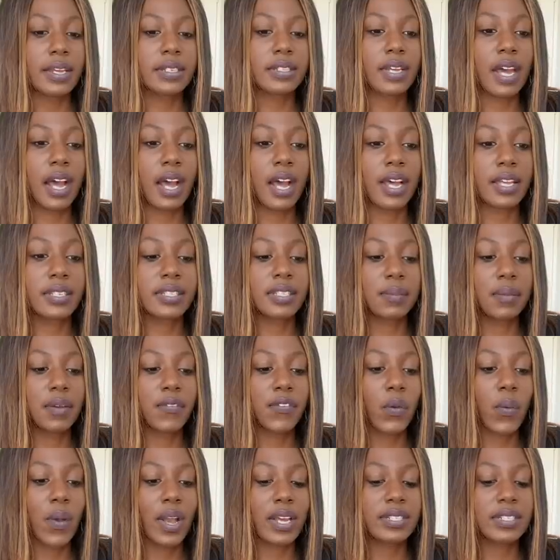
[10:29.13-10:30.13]
Some of
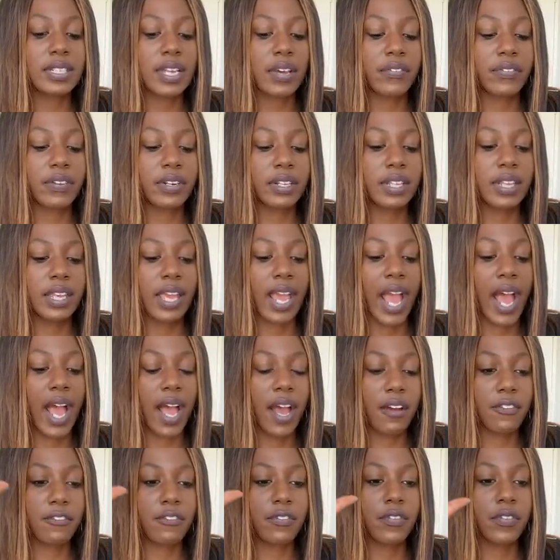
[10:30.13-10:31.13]
you guys definitely
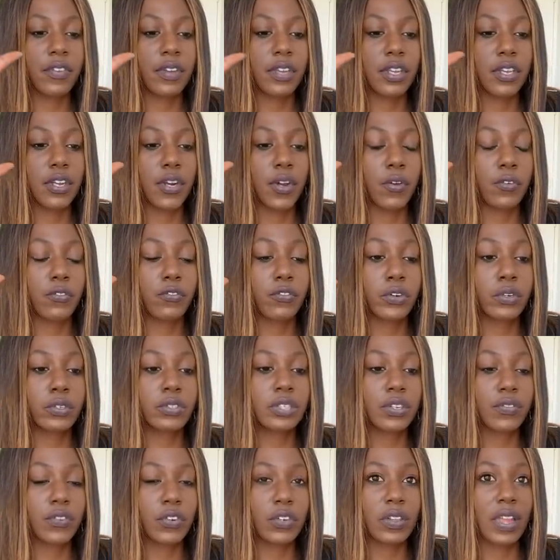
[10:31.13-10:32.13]
have, you know,
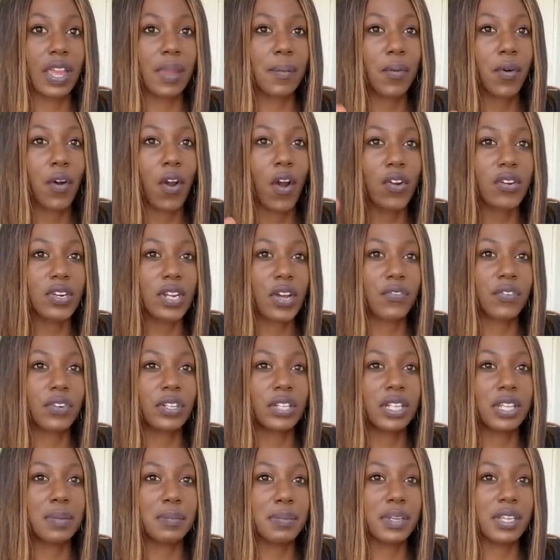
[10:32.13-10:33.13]
fruits of your labor are
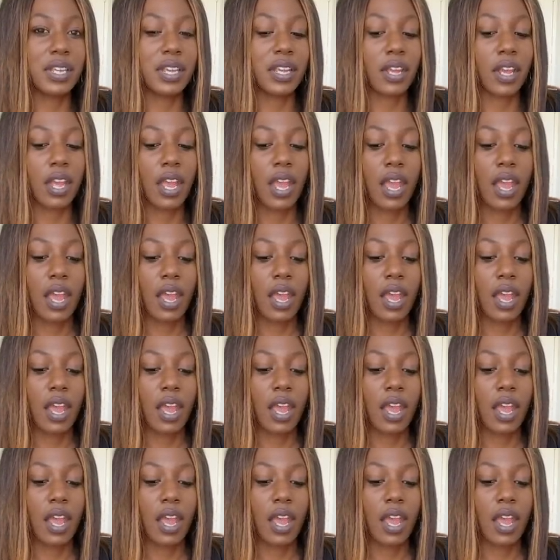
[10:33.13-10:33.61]
definitely being